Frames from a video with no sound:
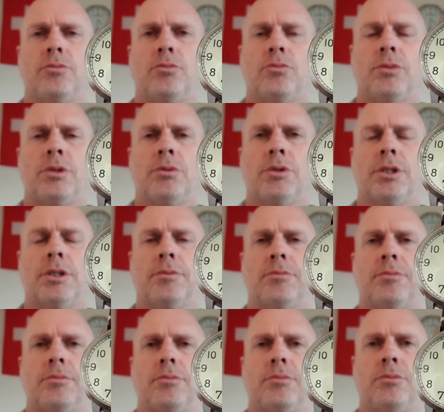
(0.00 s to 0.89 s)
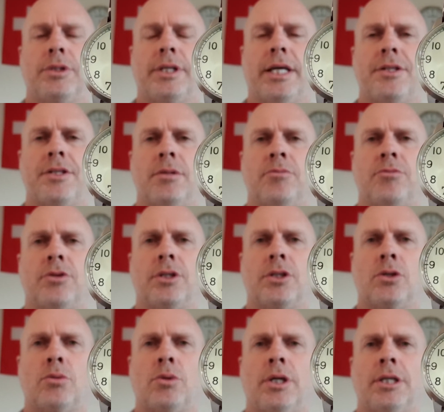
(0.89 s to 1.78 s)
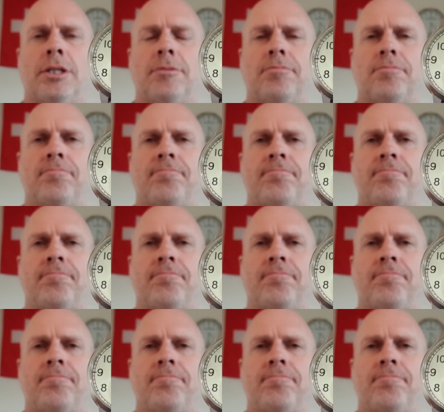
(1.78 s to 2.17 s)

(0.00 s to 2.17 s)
We had them for a little while.